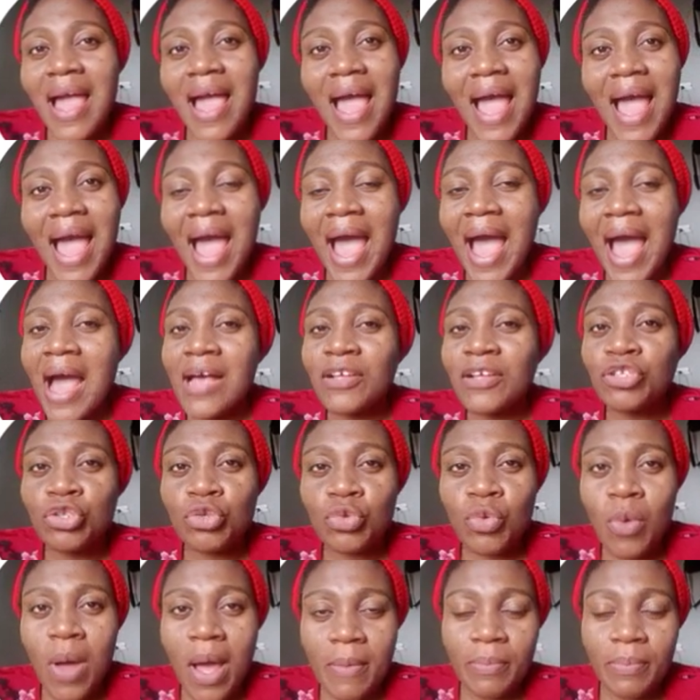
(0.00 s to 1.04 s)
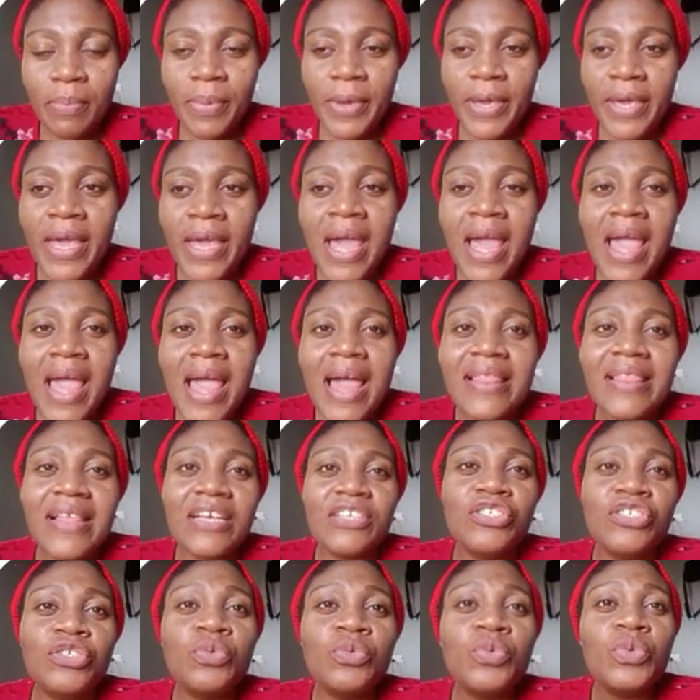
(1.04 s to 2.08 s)
are swampy that
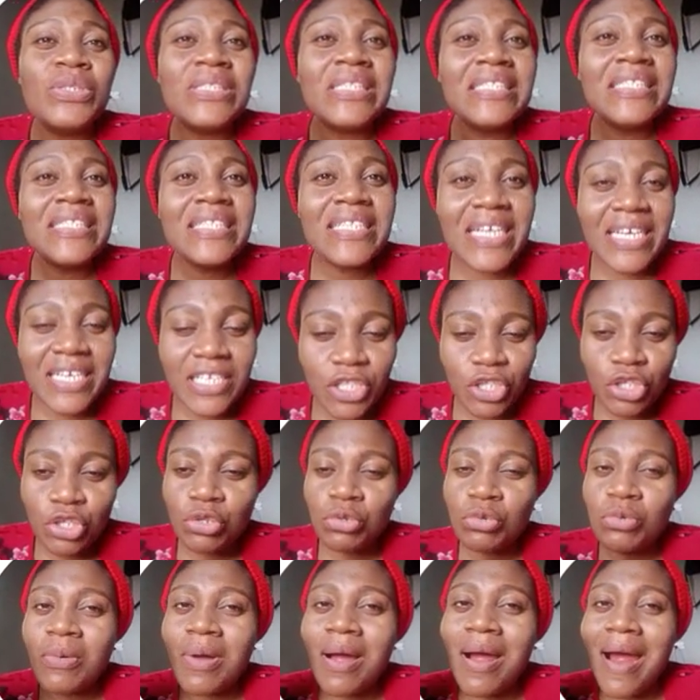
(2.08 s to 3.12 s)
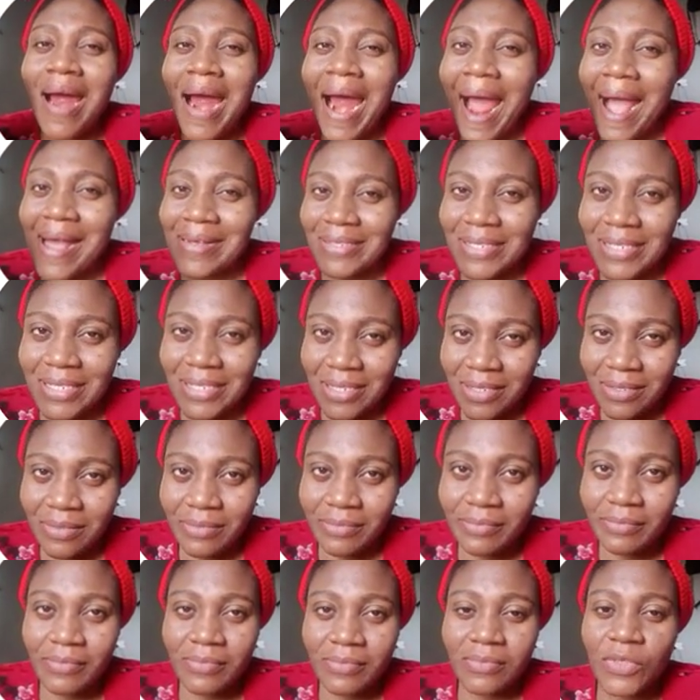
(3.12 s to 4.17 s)
you would need to cast.
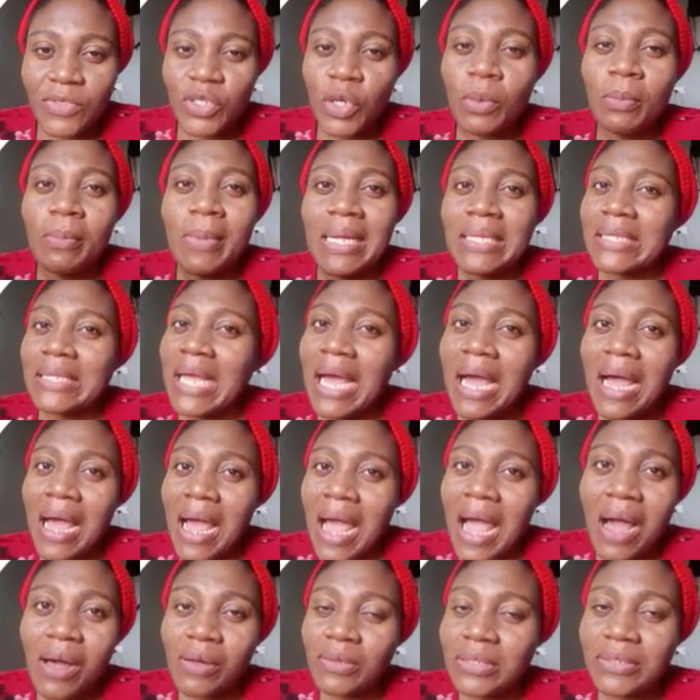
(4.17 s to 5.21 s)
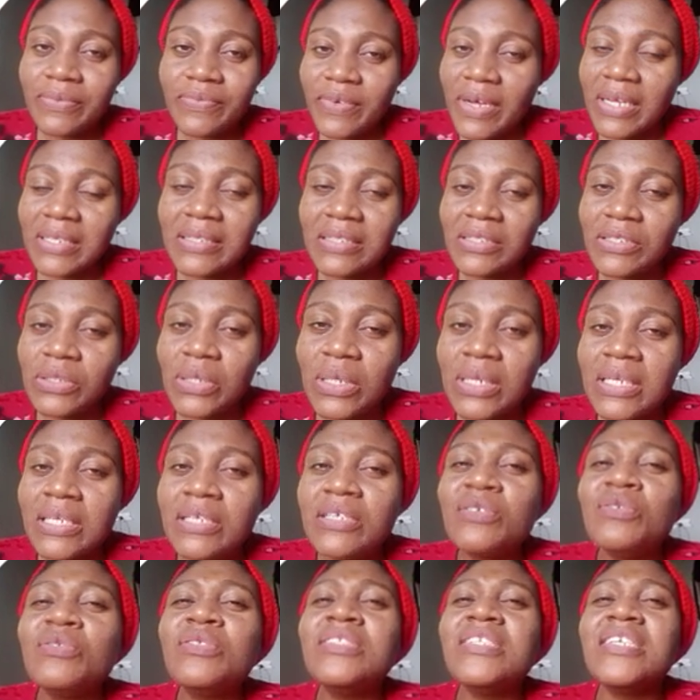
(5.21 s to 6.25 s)
No matter how the foundation,
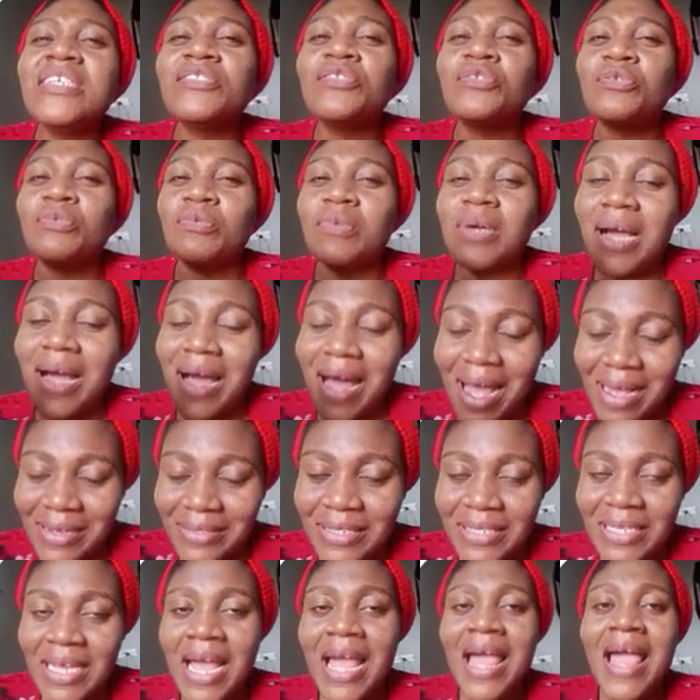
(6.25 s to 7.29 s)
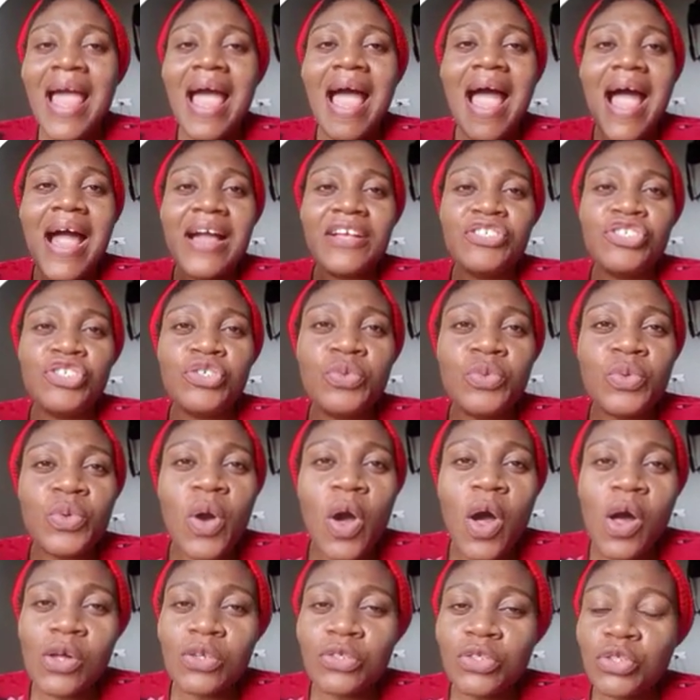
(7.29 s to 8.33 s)
you need to cast, and you will
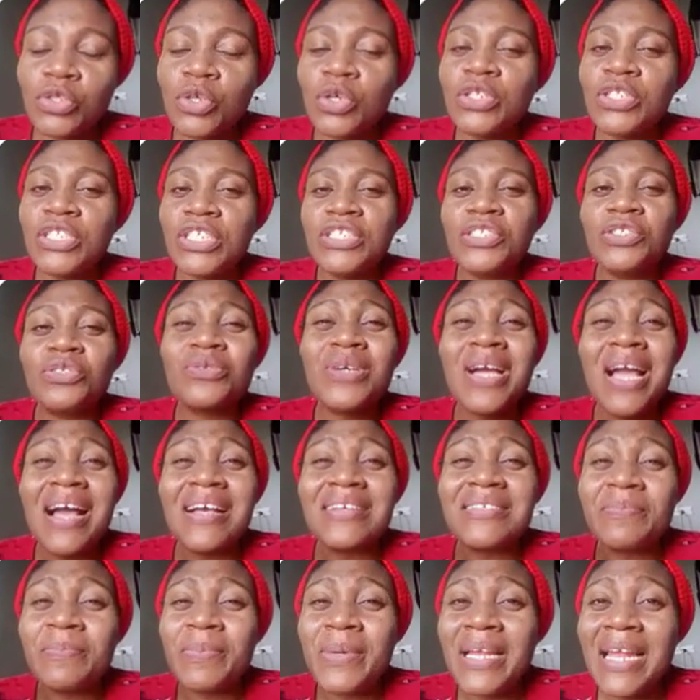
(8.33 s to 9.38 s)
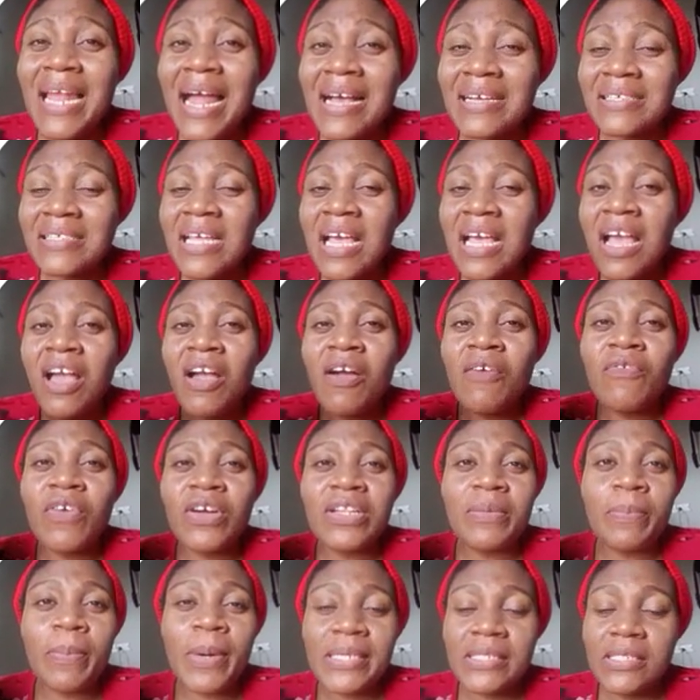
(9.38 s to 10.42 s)
also need to cast pillars. For
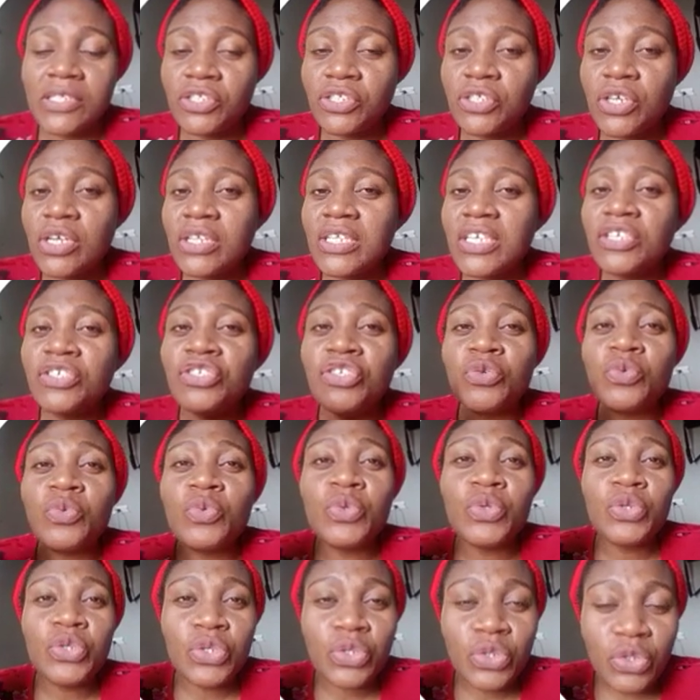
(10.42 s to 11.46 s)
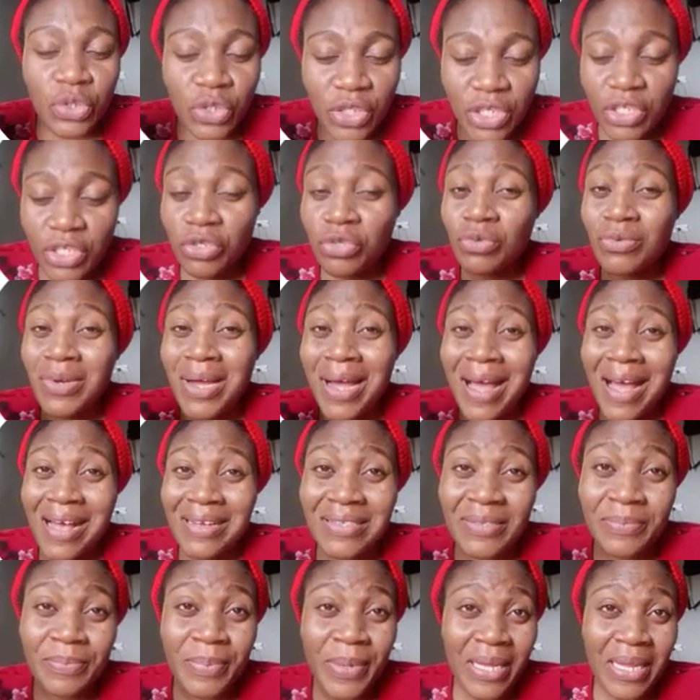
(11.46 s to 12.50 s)
the partitioning, you will need to
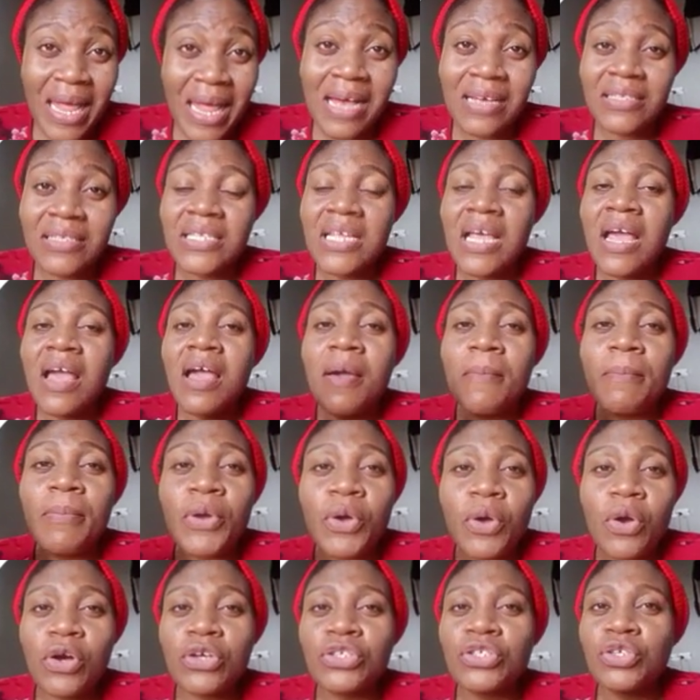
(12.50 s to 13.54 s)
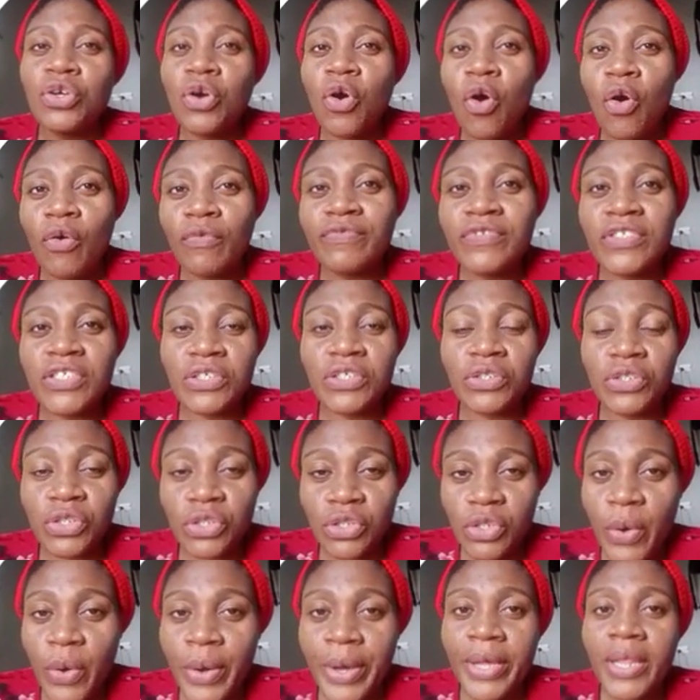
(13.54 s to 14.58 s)
cast pillars because of the
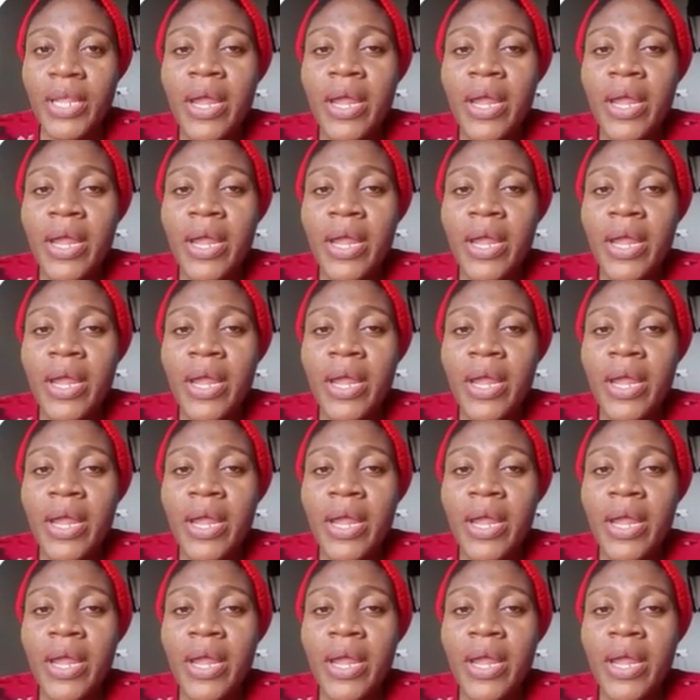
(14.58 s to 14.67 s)
soil.